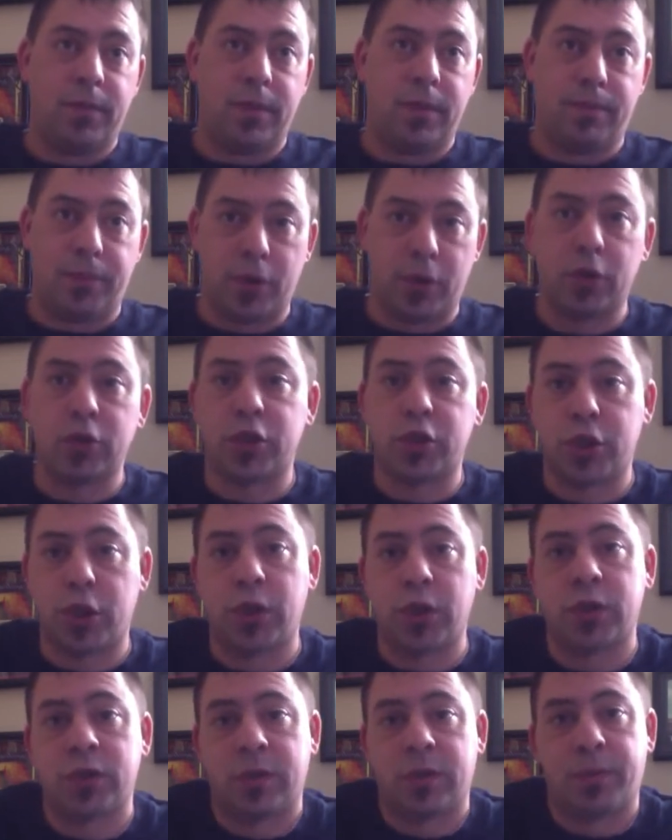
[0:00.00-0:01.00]
per
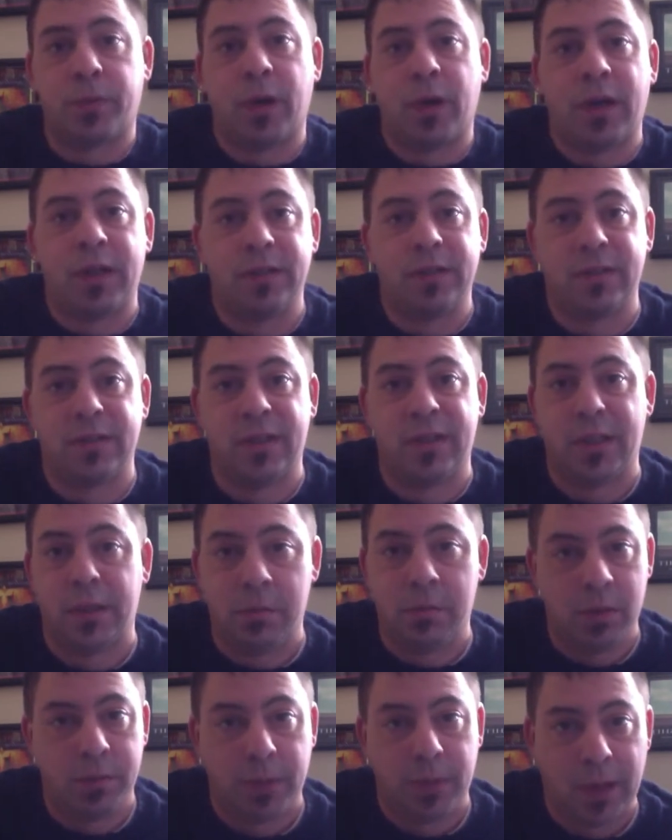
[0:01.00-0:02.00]
shirt the price that you
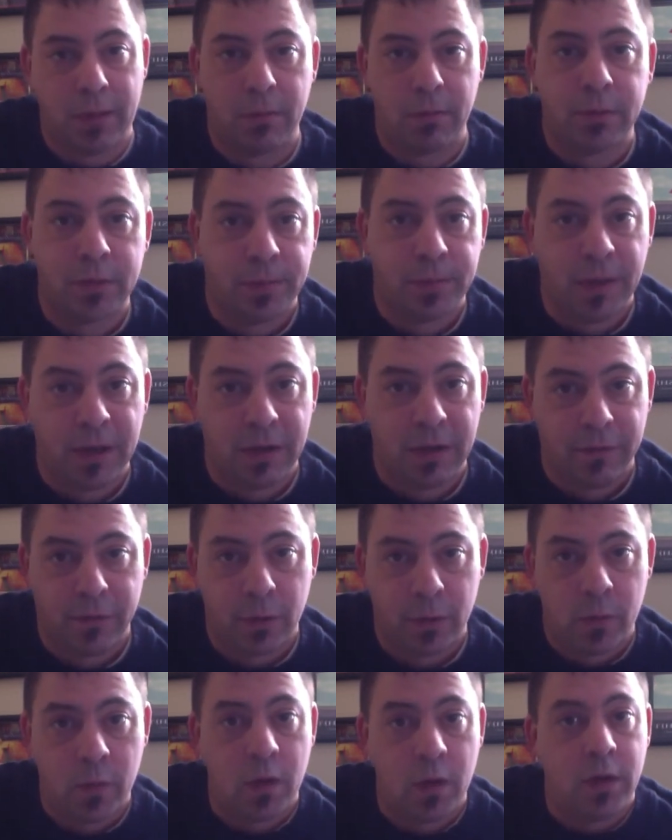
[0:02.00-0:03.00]
would probably pay for
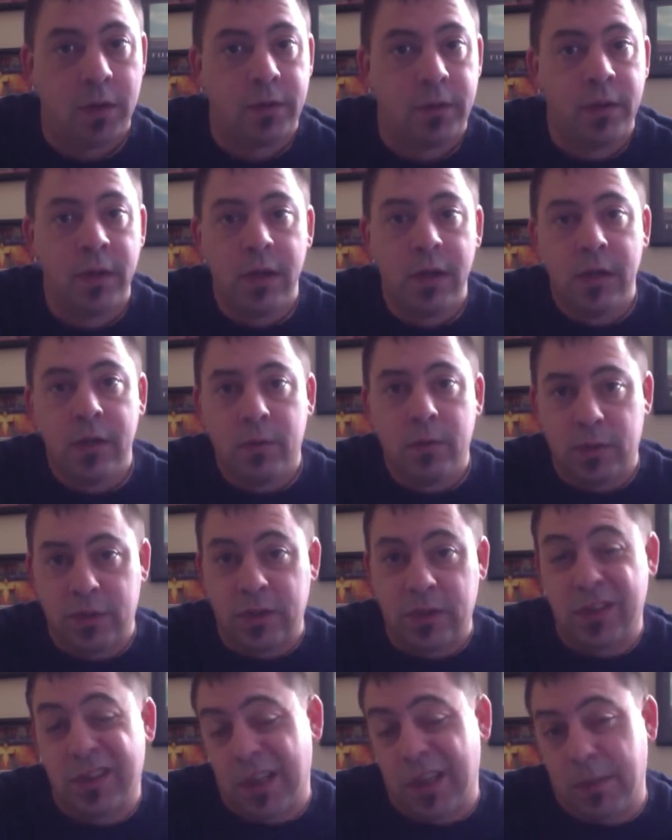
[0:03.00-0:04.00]
one, which
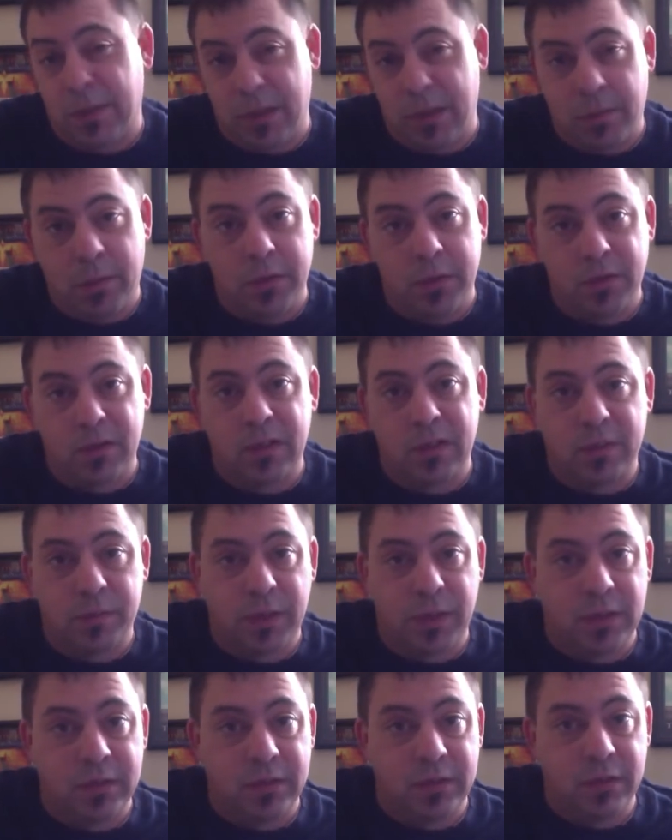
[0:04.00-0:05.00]
is going to be the most
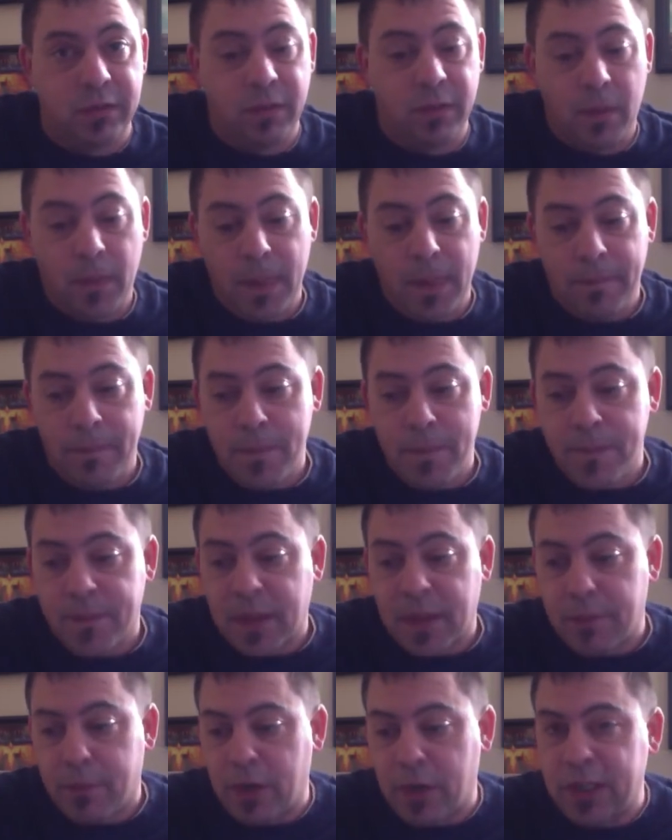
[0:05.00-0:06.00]
expensive.
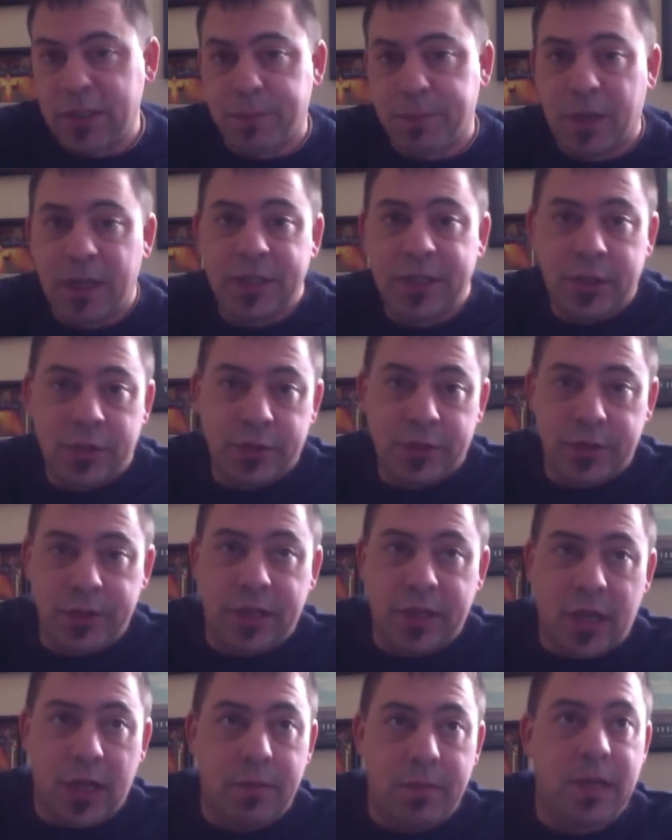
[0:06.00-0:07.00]
Price breaks usually
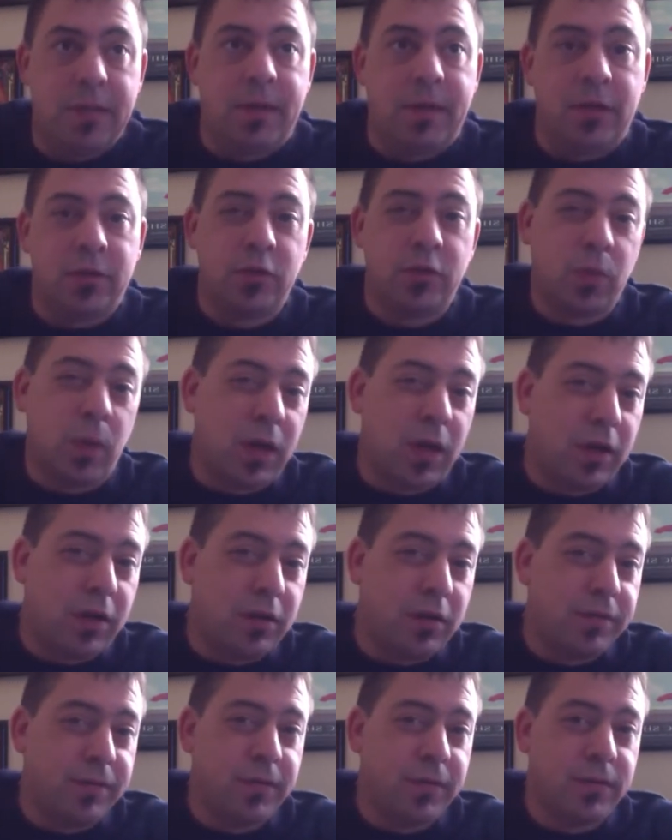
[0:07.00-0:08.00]
come at about
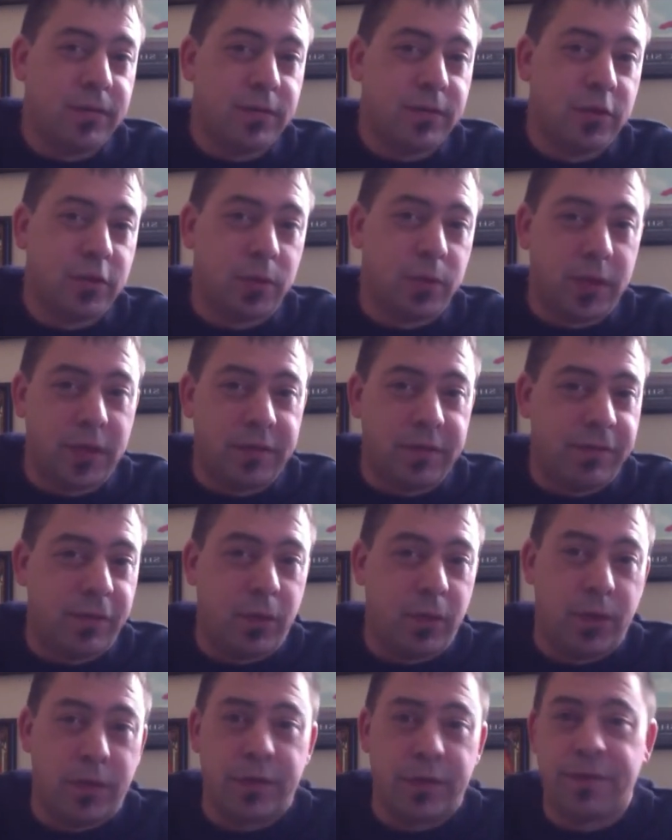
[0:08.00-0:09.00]
12,
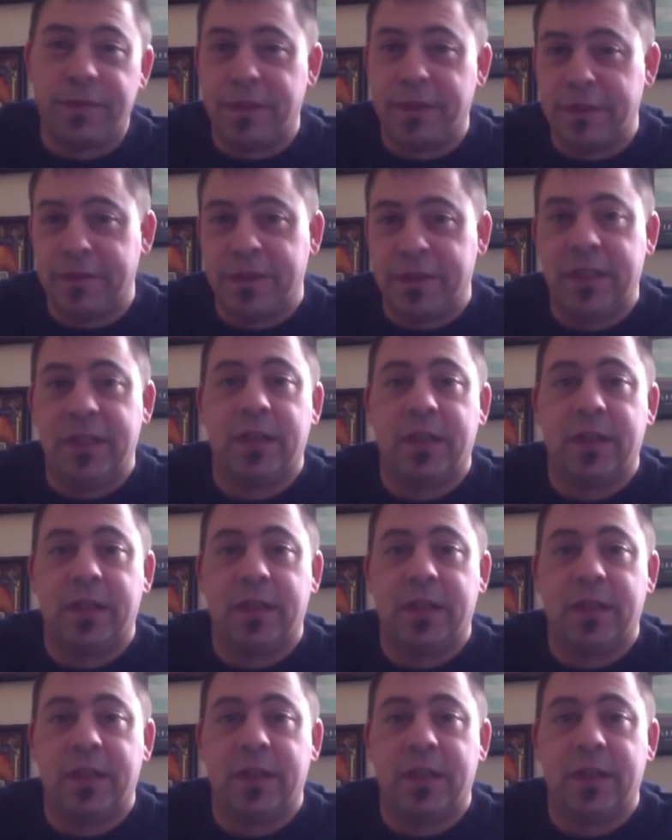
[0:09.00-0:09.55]
24, 50,